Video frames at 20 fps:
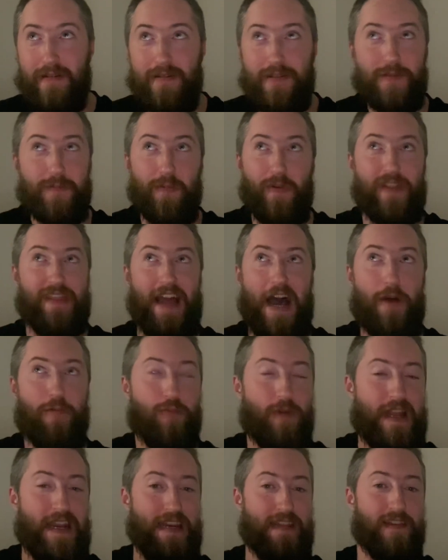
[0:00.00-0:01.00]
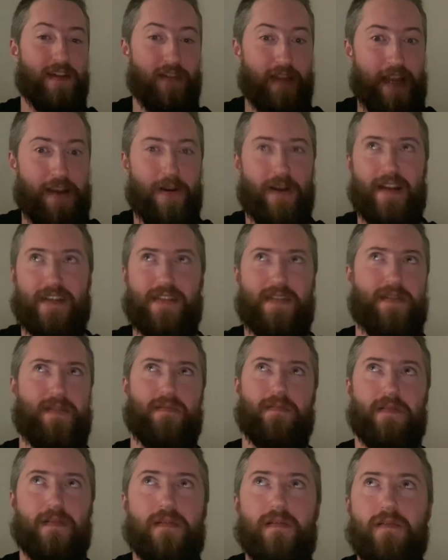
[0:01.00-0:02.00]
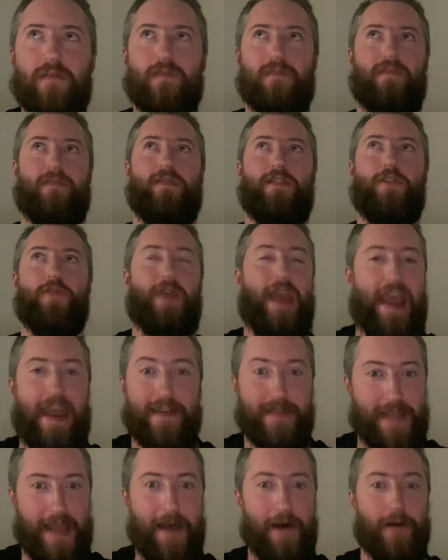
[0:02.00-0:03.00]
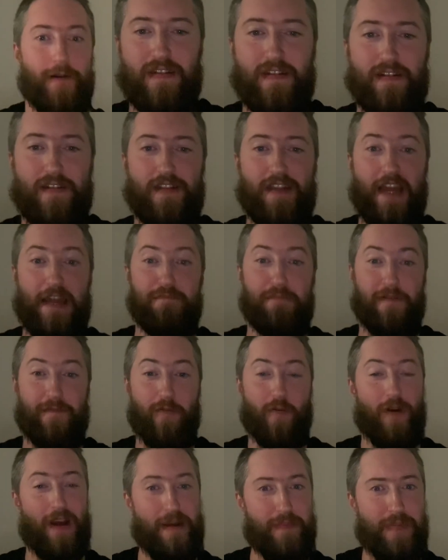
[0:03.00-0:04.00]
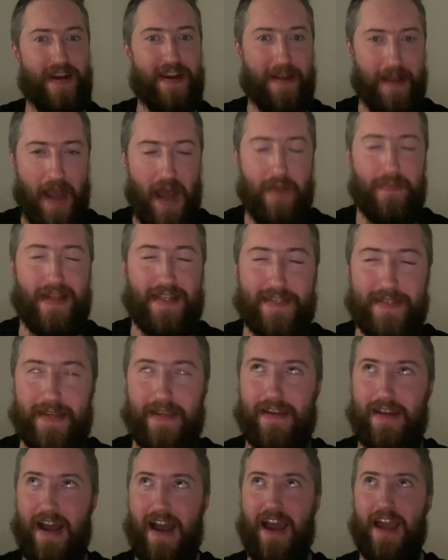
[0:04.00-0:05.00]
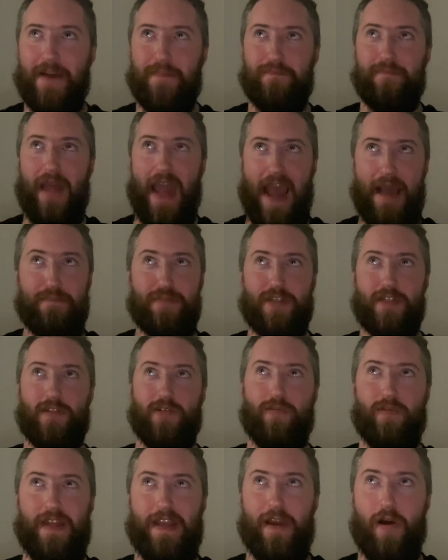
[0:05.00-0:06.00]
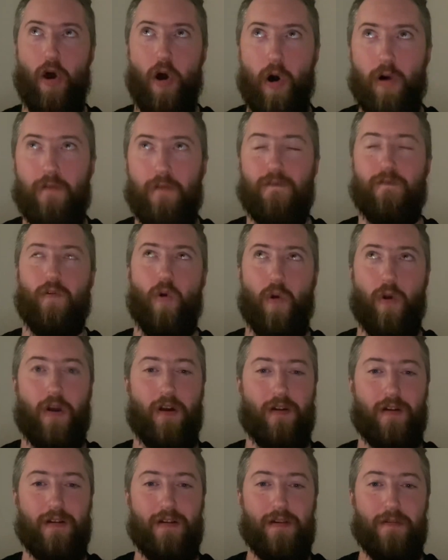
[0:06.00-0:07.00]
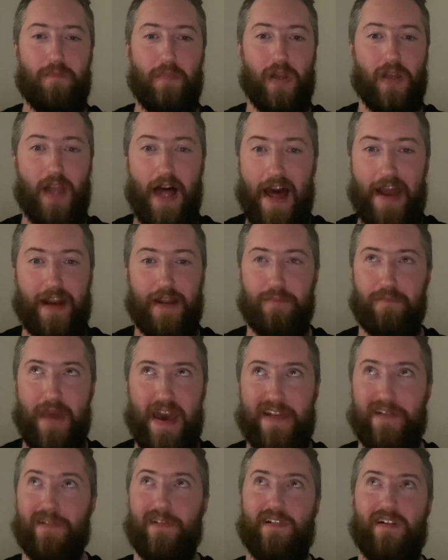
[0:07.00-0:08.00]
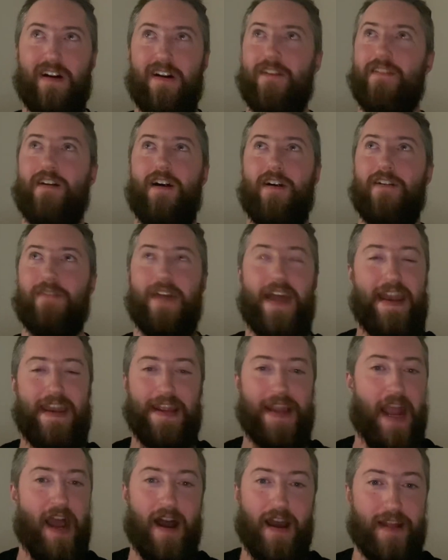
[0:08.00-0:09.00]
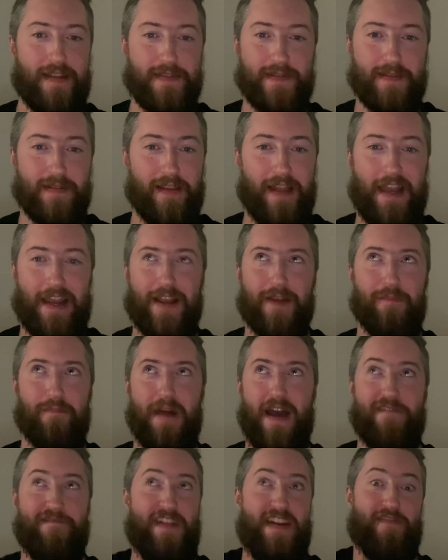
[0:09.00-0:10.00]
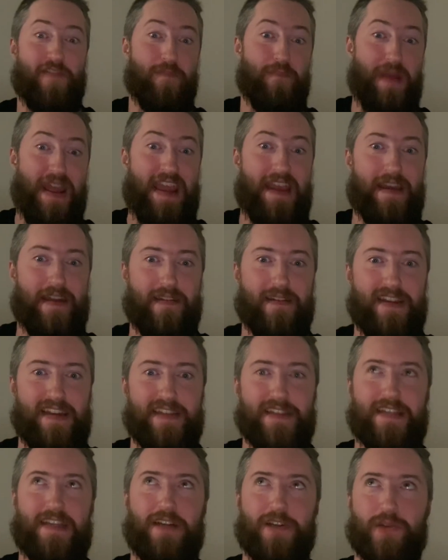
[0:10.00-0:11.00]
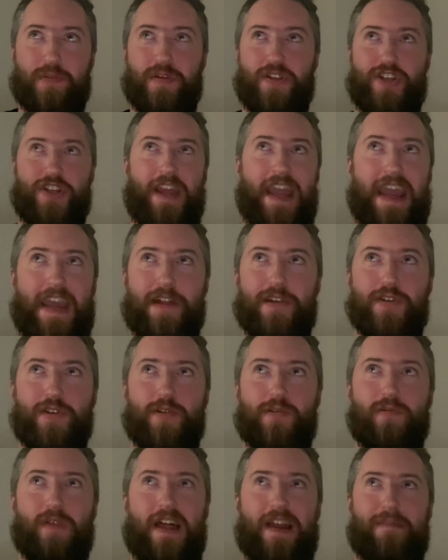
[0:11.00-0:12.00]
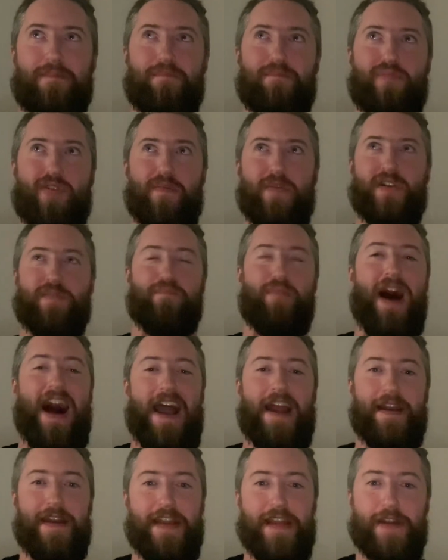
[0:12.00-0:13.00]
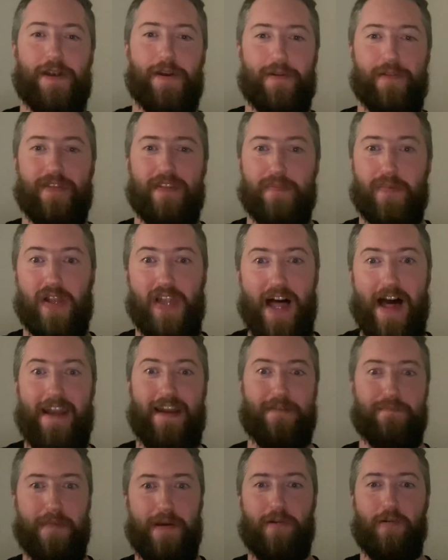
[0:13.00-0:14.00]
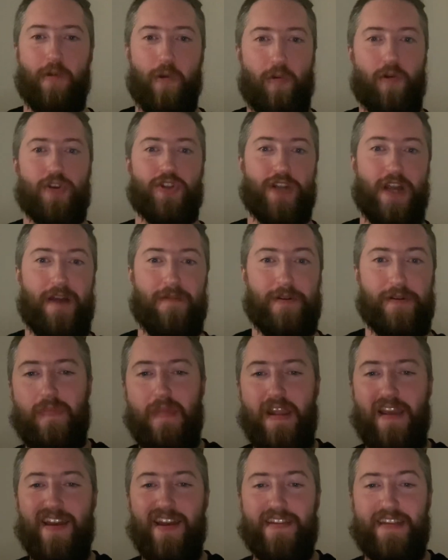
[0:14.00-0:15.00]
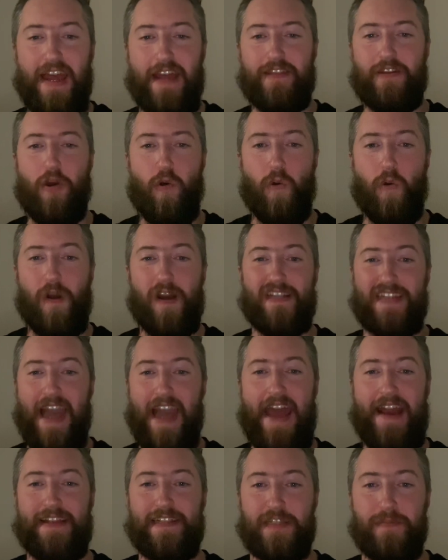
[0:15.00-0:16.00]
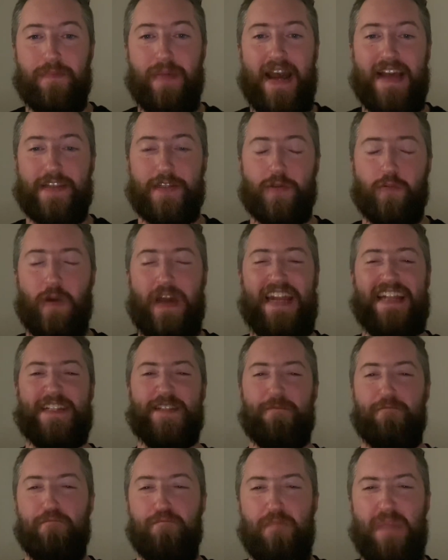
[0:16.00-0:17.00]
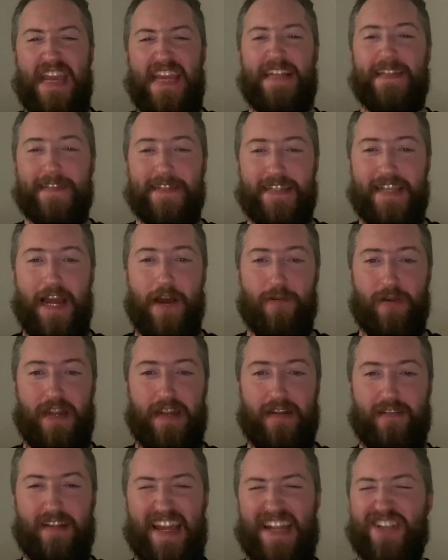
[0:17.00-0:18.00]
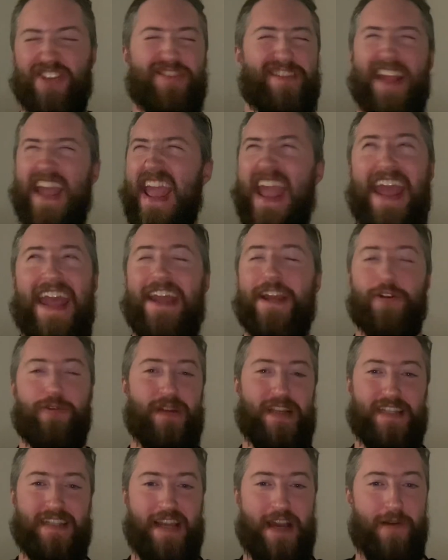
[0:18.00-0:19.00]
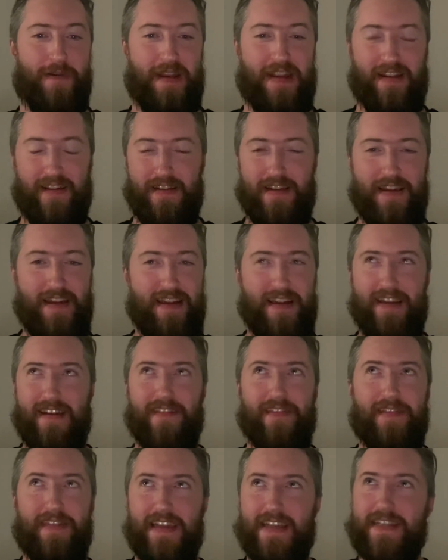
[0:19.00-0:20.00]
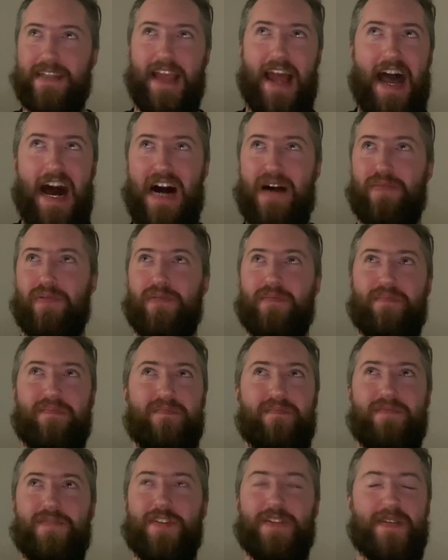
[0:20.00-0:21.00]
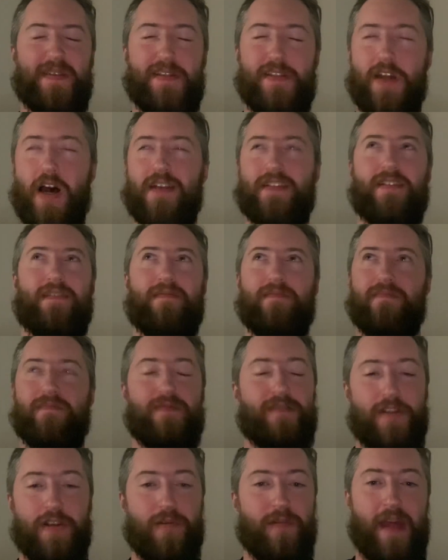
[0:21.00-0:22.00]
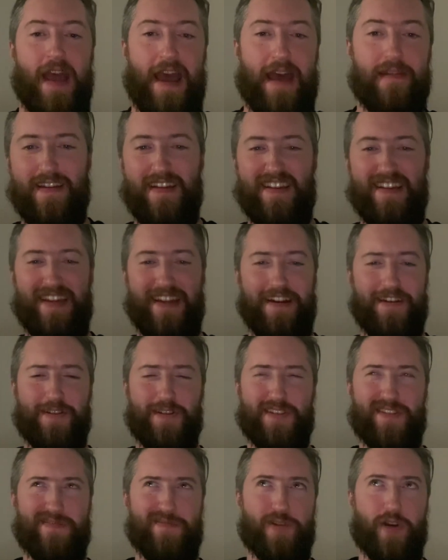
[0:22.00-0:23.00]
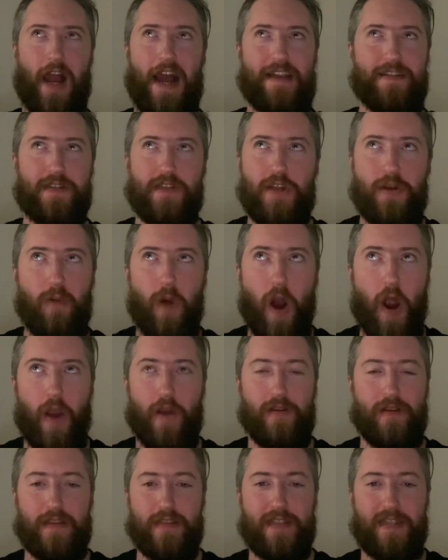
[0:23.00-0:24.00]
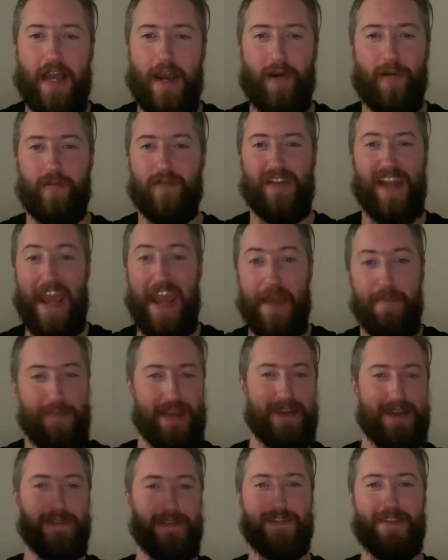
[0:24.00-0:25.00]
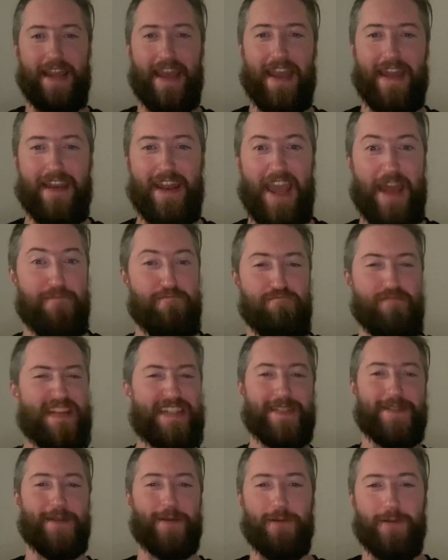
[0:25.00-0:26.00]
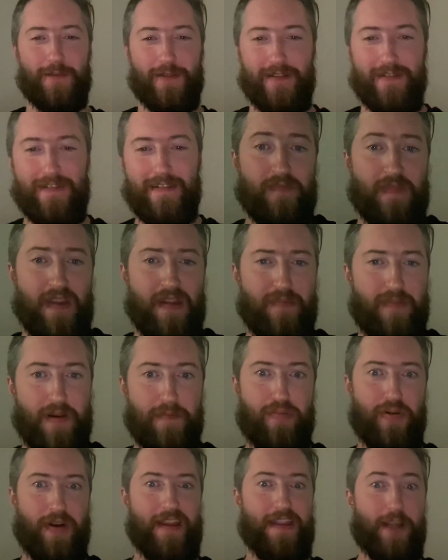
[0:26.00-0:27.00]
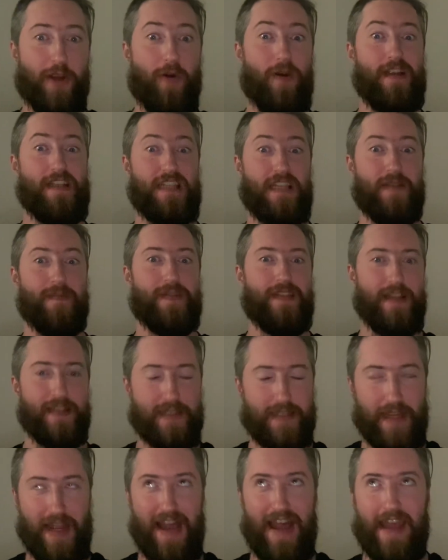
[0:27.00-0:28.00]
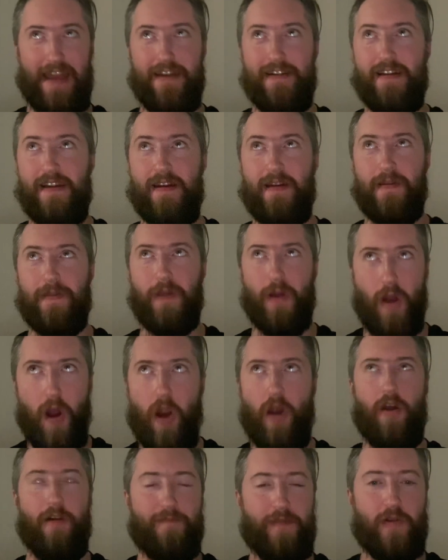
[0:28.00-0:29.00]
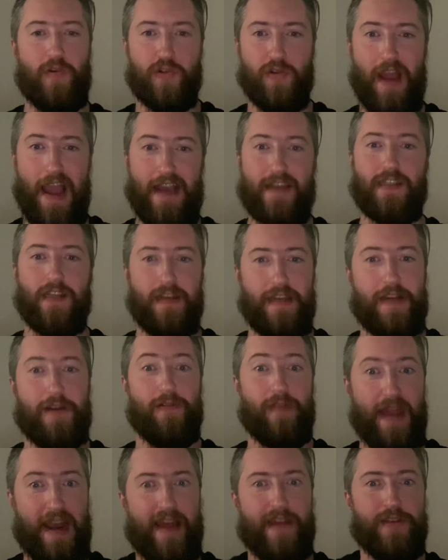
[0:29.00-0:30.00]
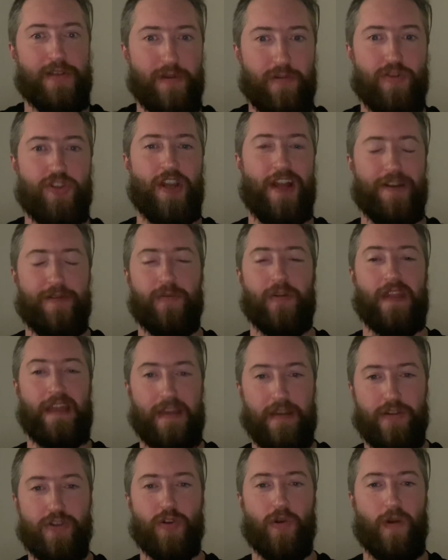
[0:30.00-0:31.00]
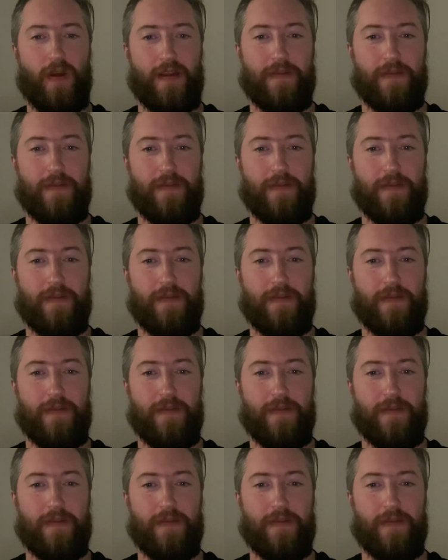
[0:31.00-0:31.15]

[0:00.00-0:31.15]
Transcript: Without reading the lyrics, you can't tell. And before anybody comments it, I am absolutely all for melodic metal of any kinds. Like, my favorite band is Killswitch Engage, who like pretty much pioneered the melodic metalcore genre. Deathcore is at its best when it's mean sounding and just angry sounding. This album just doesn't do that. And it just tries too hard to sound ambient and mystical. But putting the criticisms aside, there are a few tracks on here that I do genuinely enjoy.